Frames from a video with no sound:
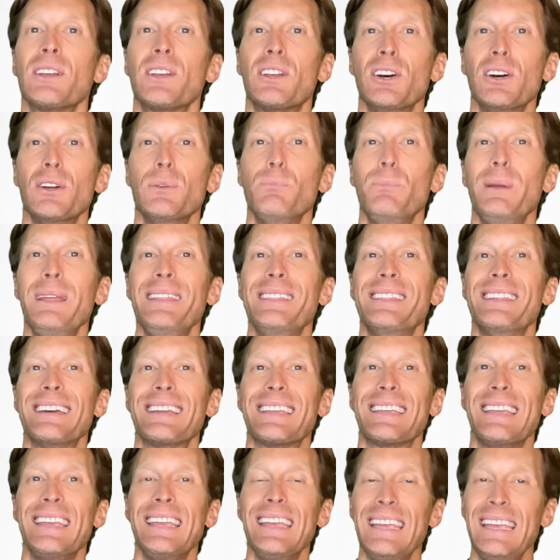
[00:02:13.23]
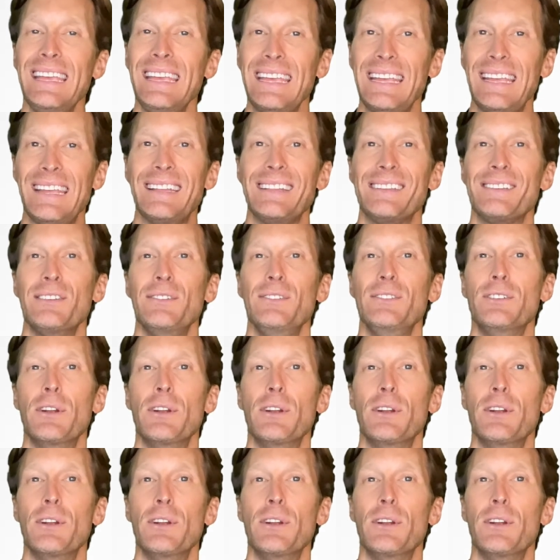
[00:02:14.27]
could be the key to